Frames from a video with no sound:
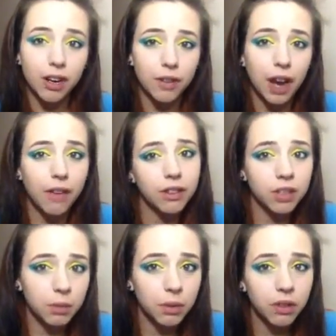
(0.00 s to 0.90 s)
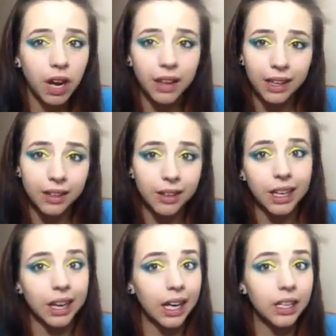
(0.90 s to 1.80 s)
If you're having trouble with your eyeliner
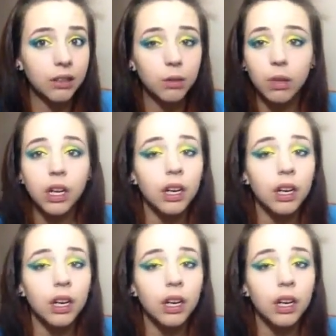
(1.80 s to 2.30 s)
like I do,